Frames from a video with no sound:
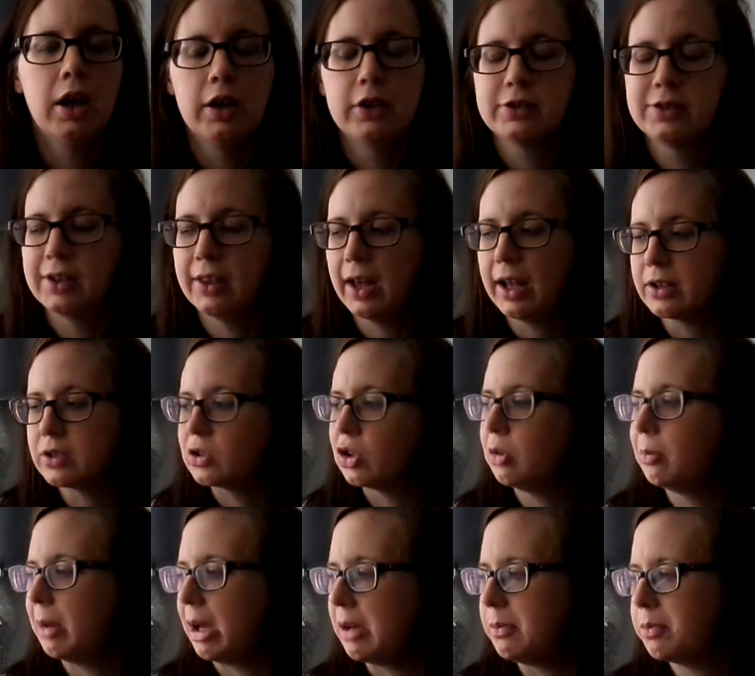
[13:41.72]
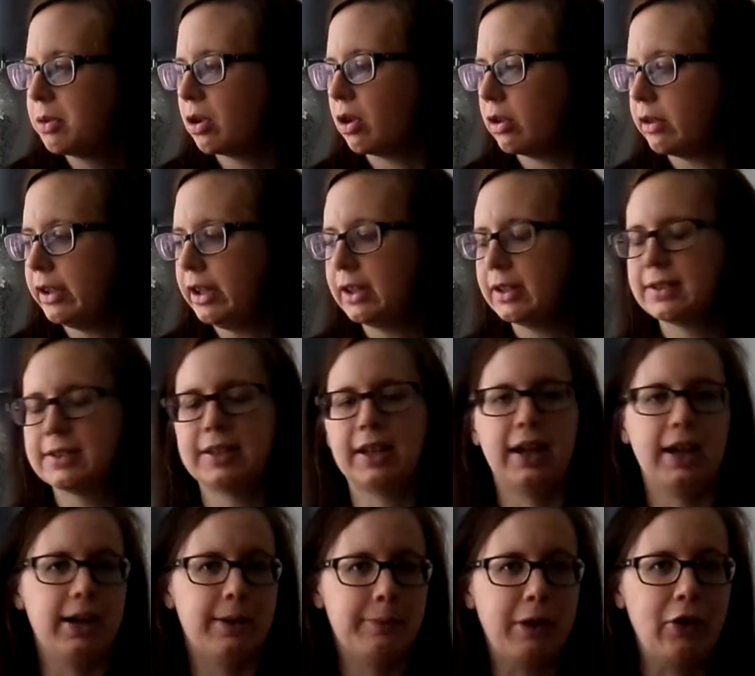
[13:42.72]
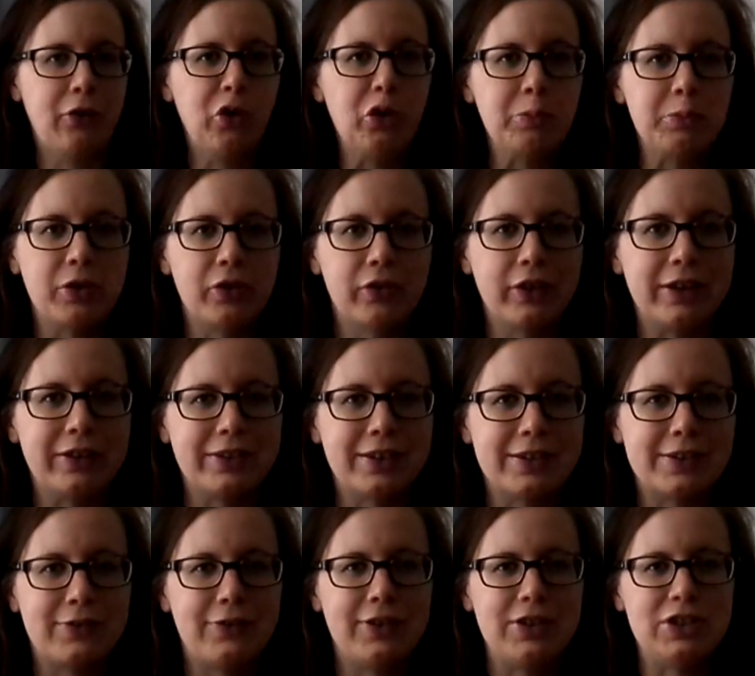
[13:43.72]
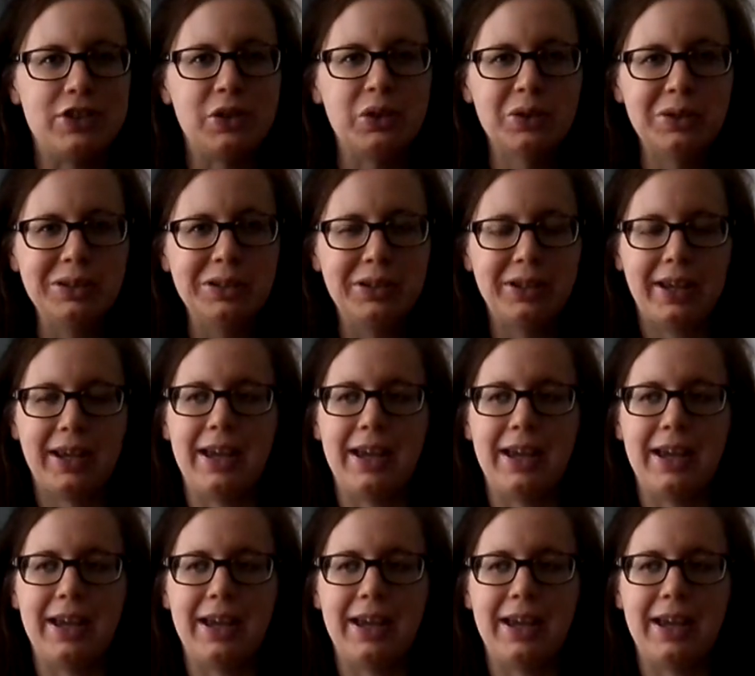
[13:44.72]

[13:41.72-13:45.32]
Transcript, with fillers: So that's all my products. Um, I hope you liked this video.